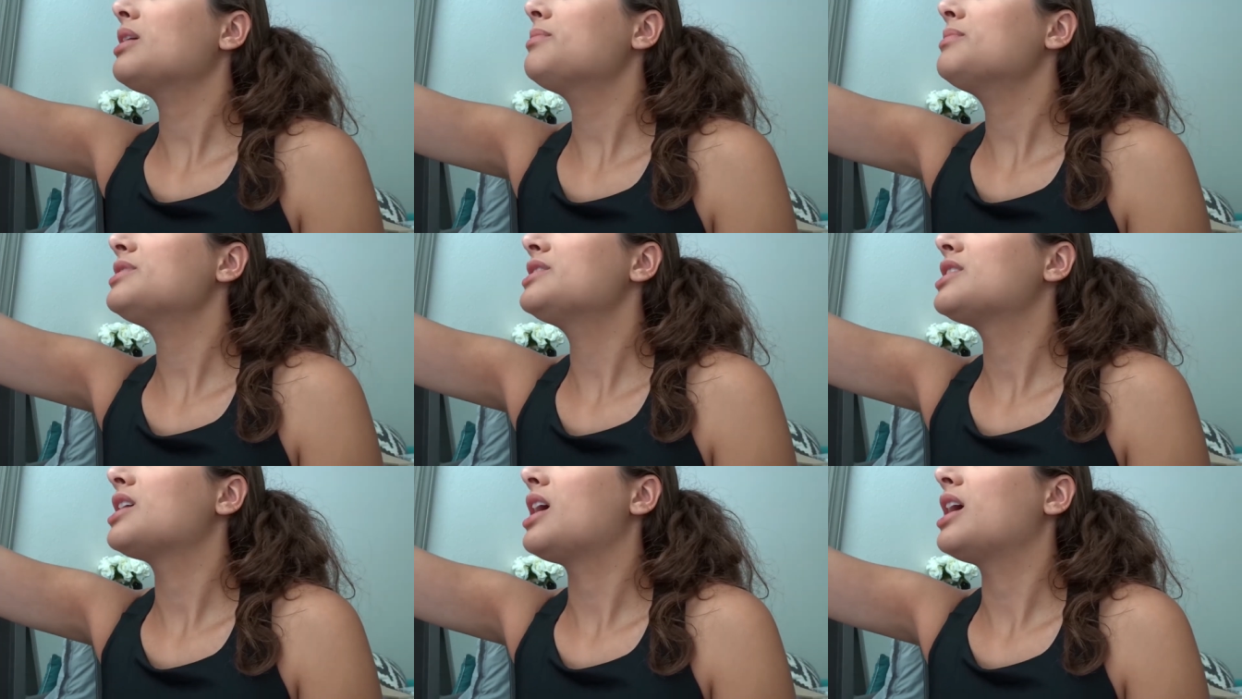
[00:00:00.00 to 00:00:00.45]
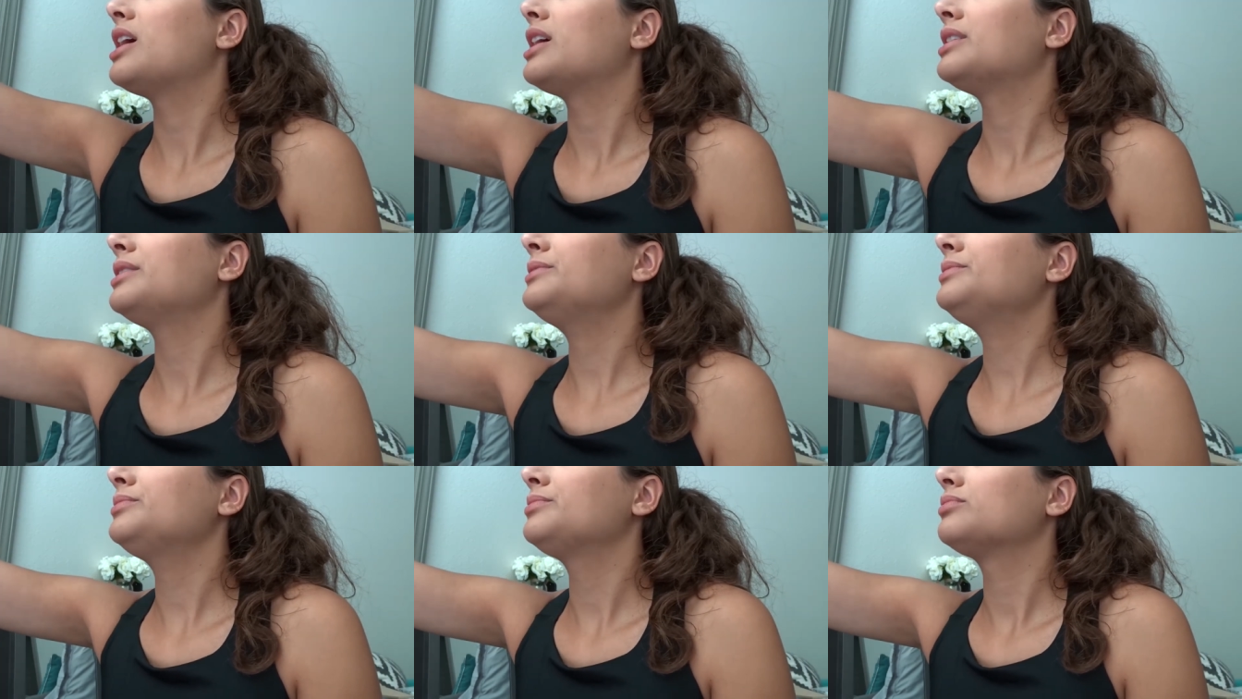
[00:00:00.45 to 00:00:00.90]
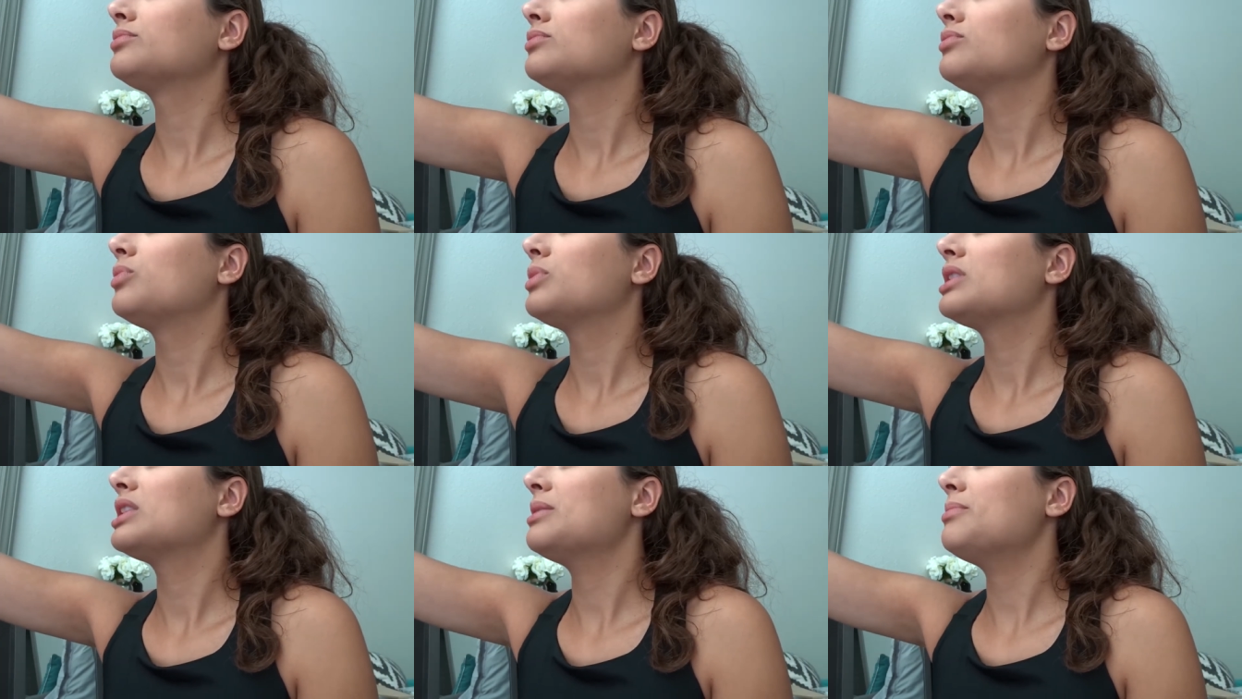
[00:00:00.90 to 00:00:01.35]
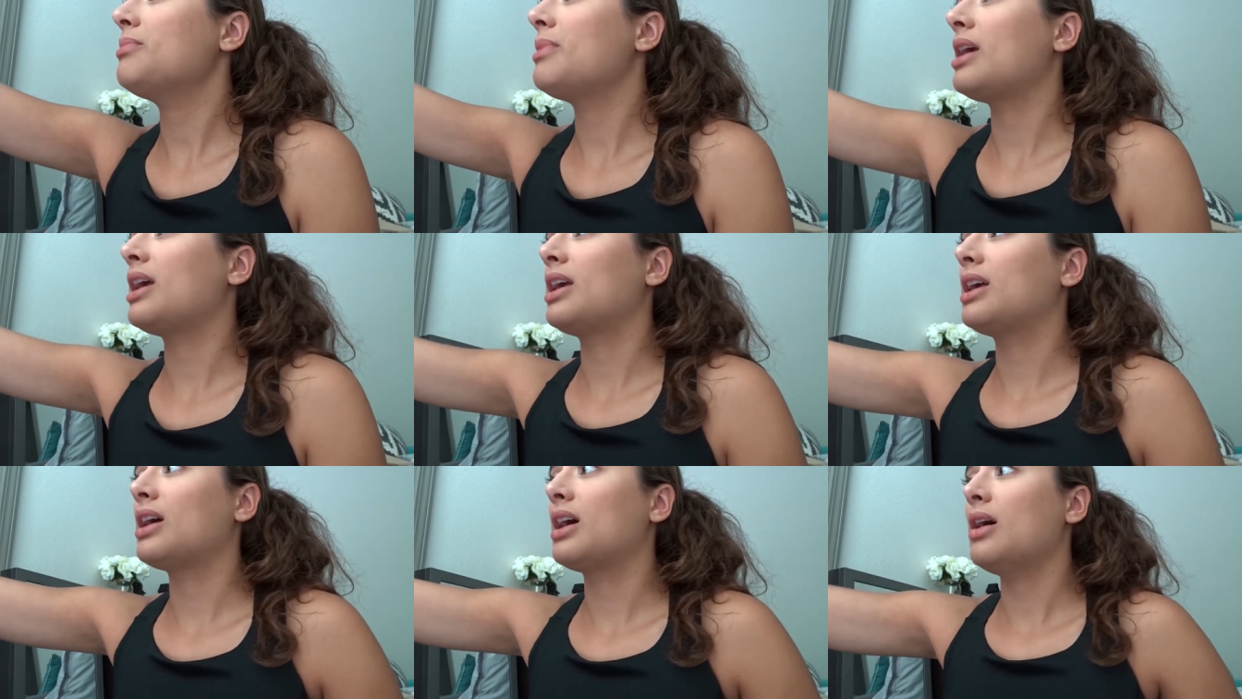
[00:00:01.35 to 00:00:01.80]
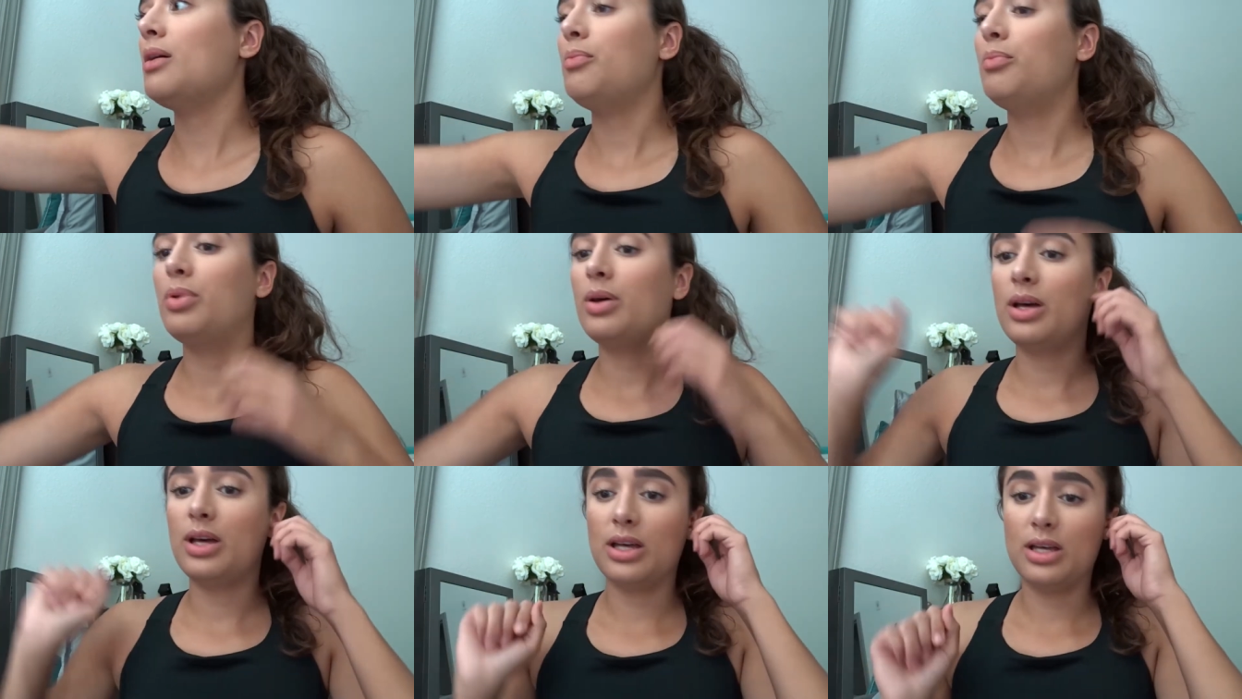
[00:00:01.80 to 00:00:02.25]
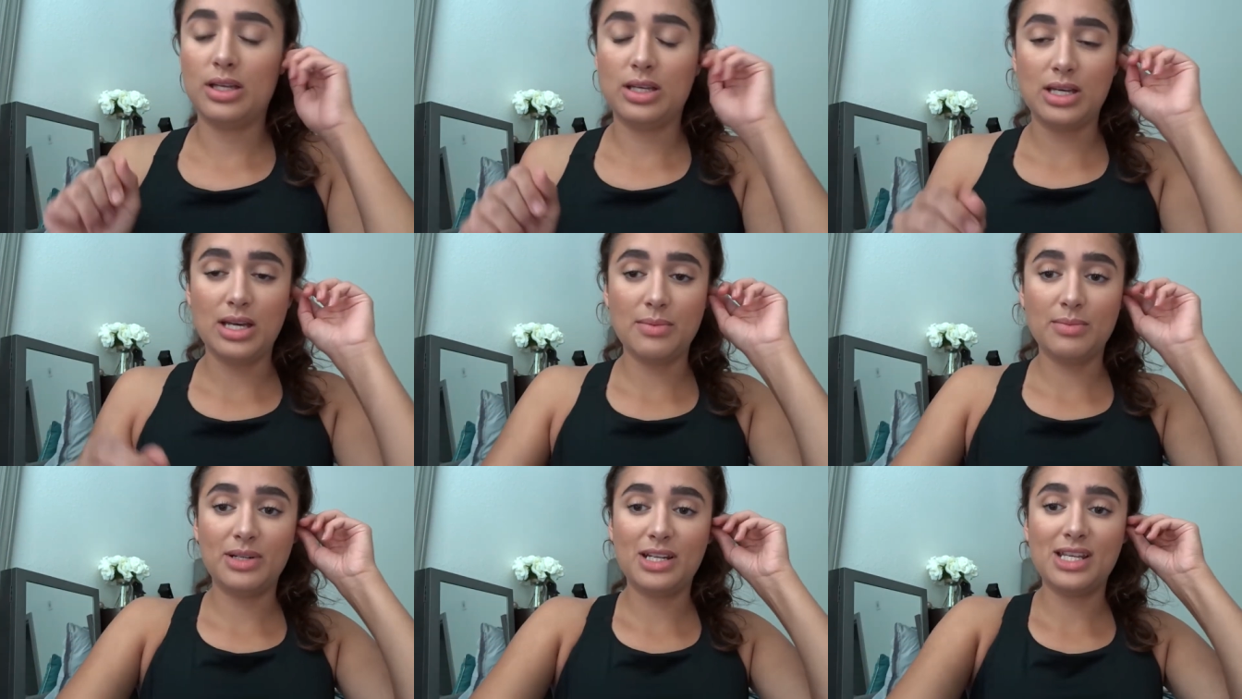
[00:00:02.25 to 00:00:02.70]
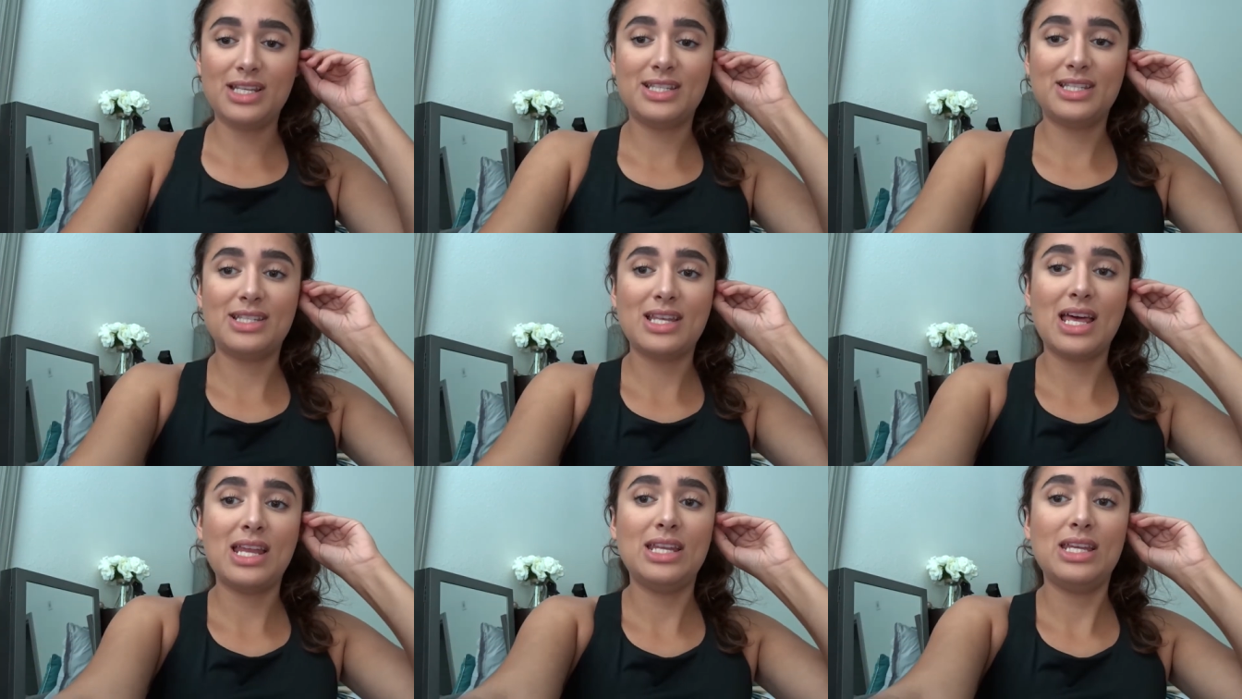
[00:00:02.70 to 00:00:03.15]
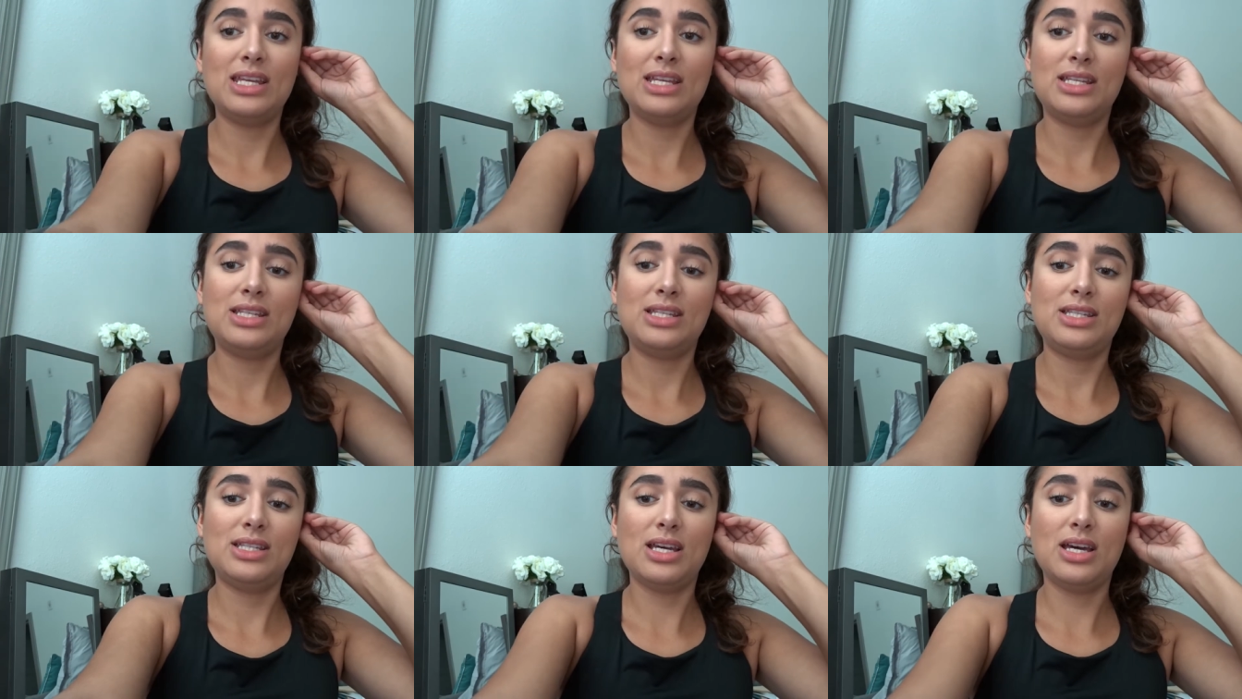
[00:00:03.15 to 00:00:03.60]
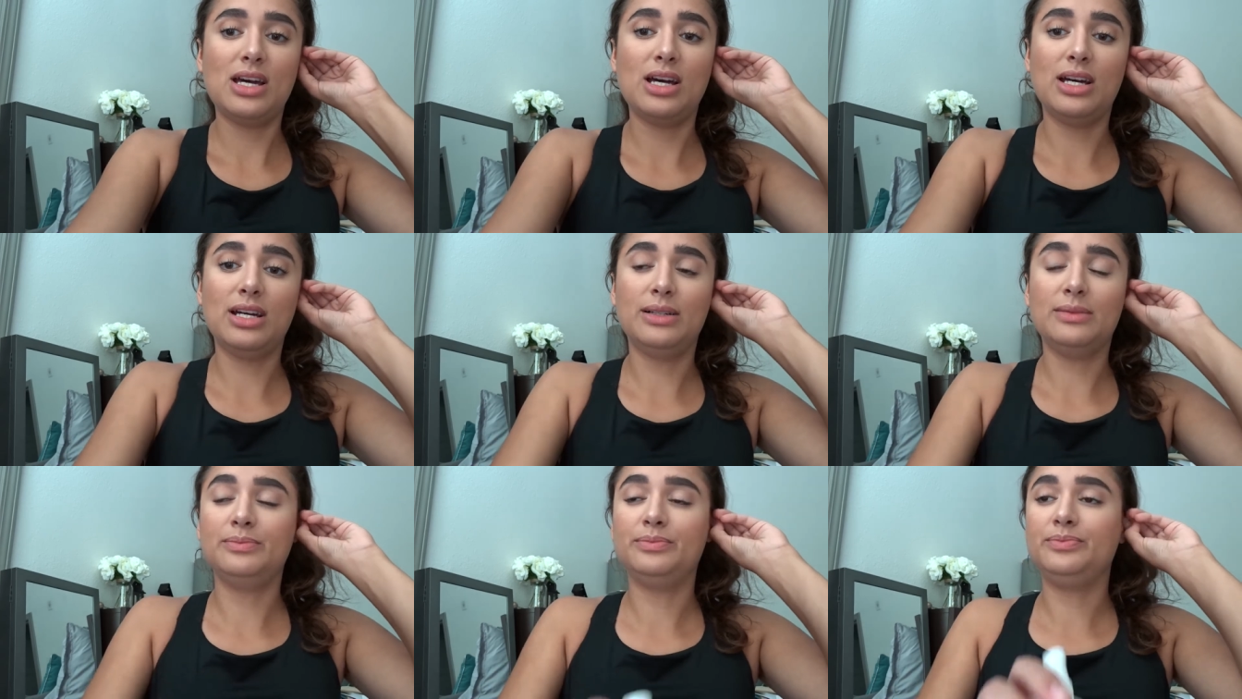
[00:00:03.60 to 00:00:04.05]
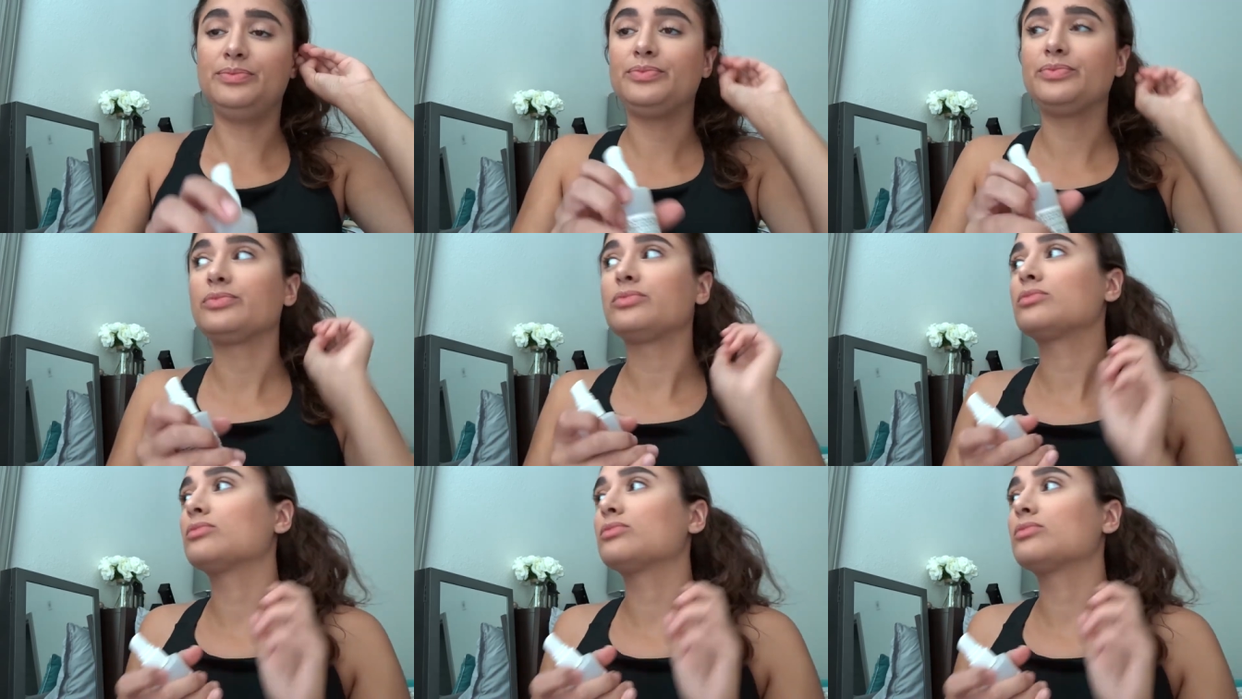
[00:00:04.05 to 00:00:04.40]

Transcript: I'm done with the makeup. I'm gonna set it, um,